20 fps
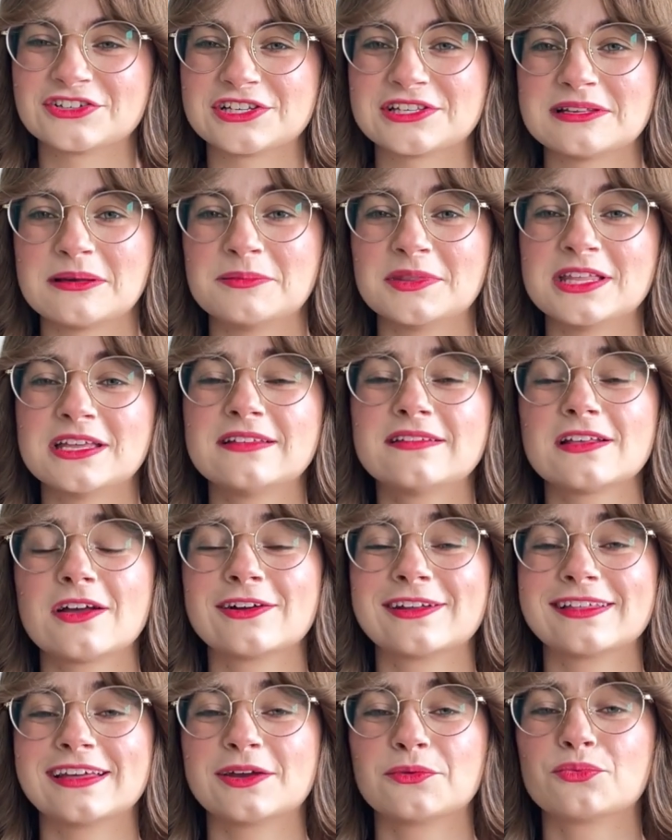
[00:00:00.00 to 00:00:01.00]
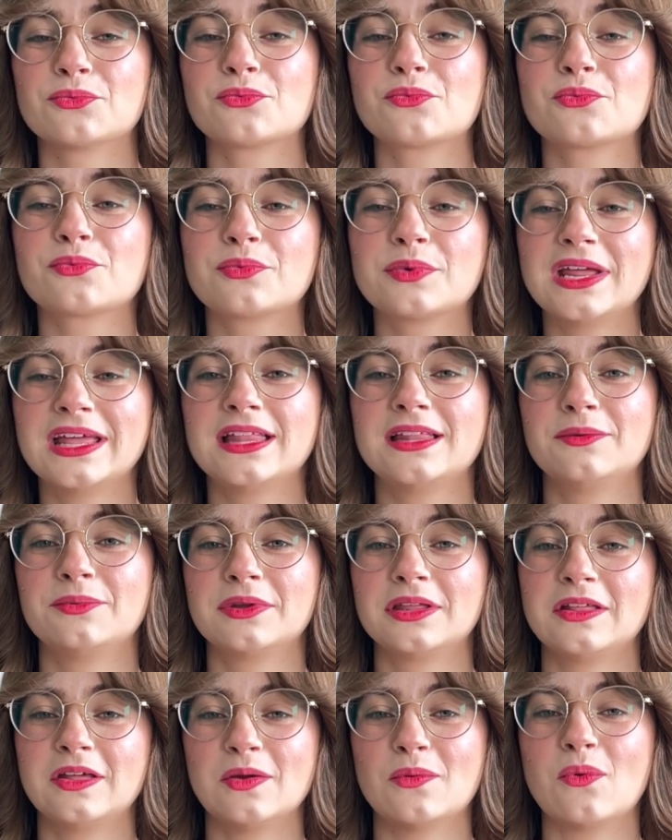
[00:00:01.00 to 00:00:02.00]
Some of these are like
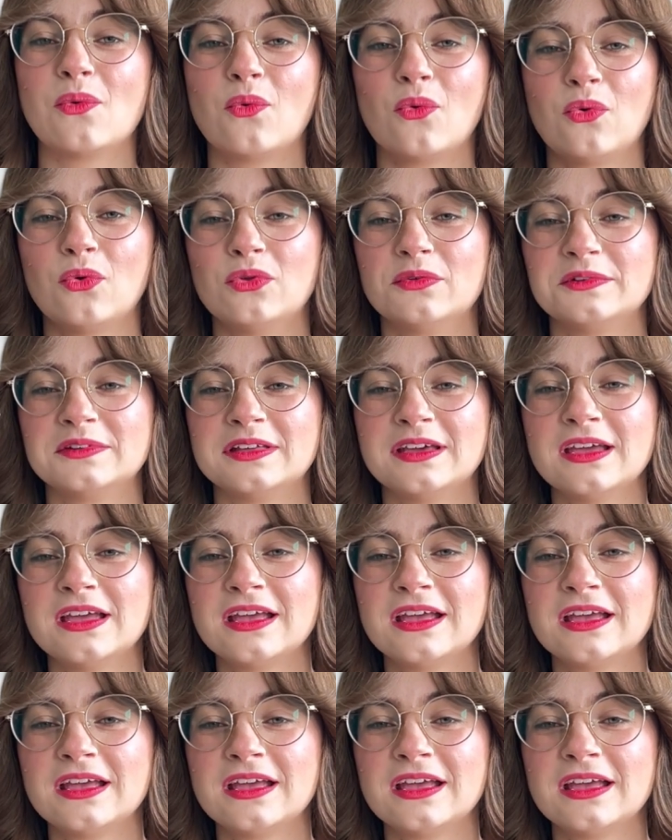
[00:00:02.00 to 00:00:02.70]
really old